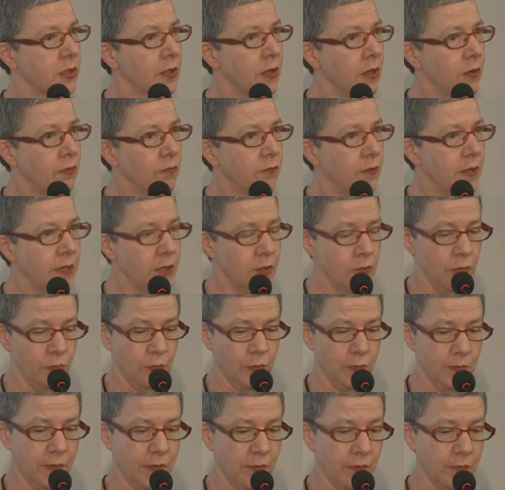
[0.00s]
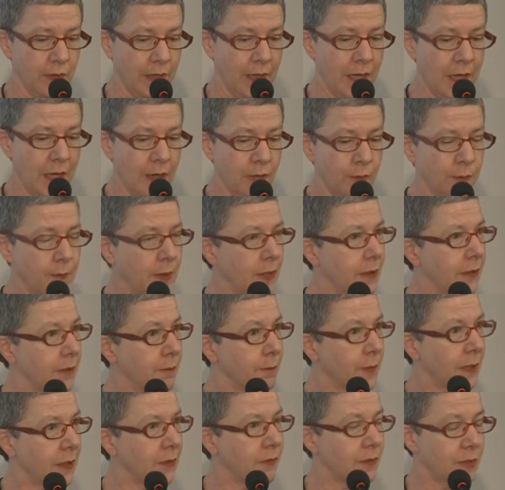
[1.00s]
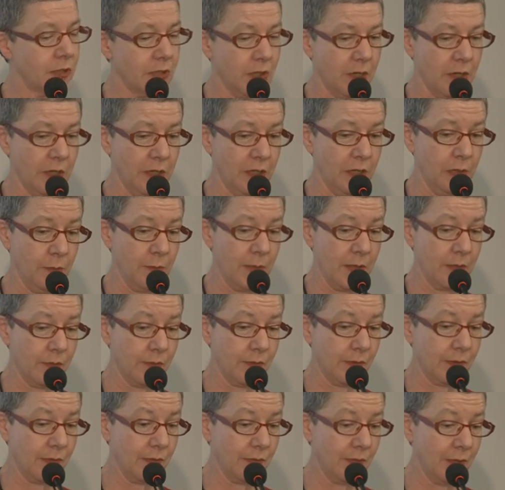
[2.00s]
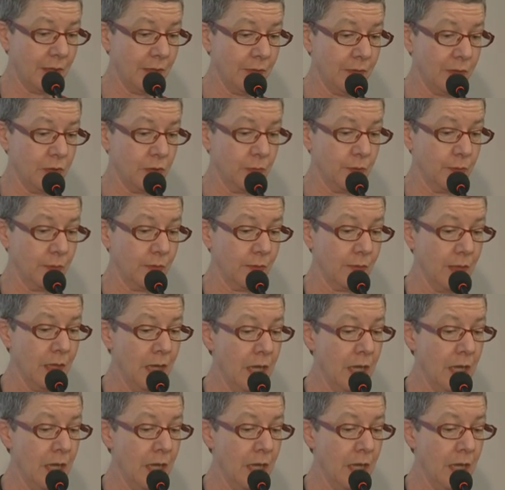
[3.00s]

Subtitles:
vendors of cloud-based ILMS systems